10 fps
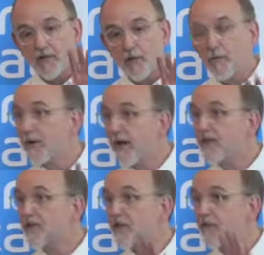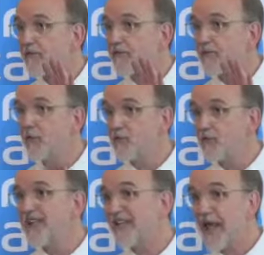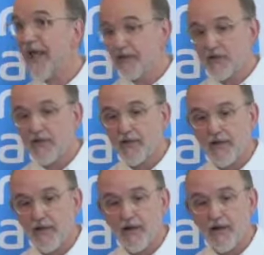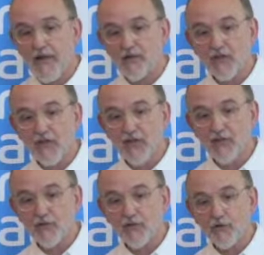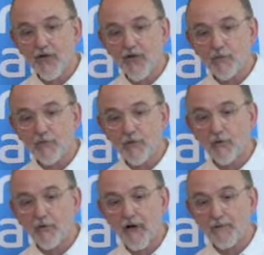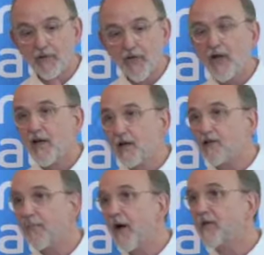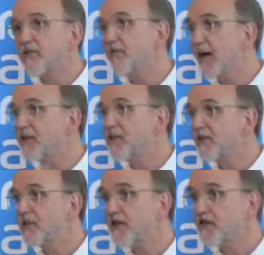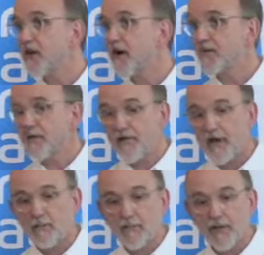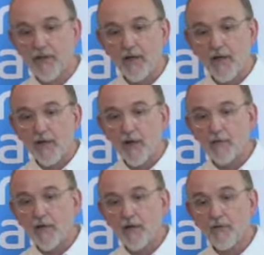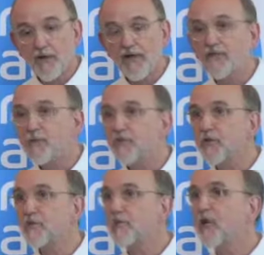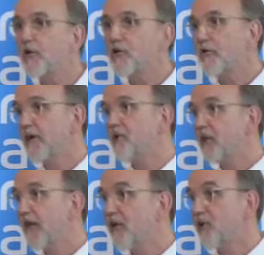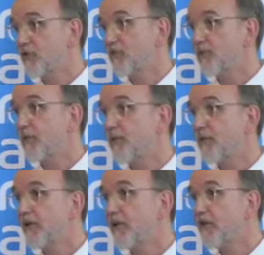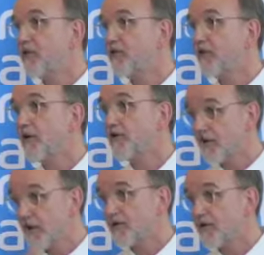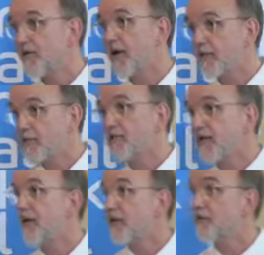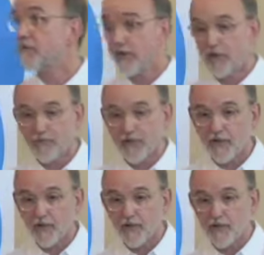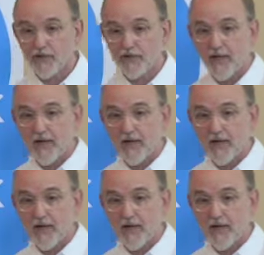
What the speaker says: comprehensive user-led education and training programs, and as part of that to start developing some sort of recovery education unit within each trust, and that's developed as the idea of recovery colleges.